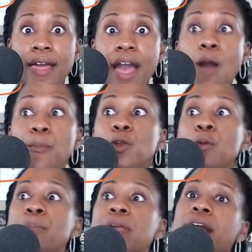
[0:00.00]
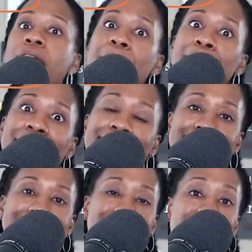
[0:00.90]
help you become that
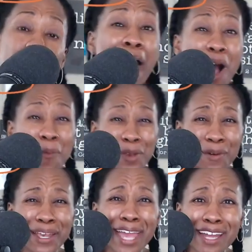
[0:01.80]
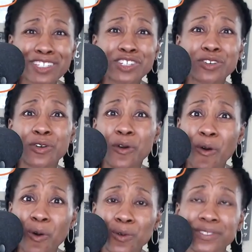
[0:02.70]
CEO, help you get to your
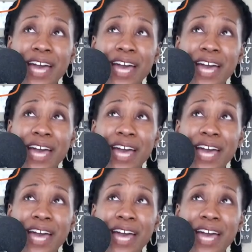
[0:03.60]
goals.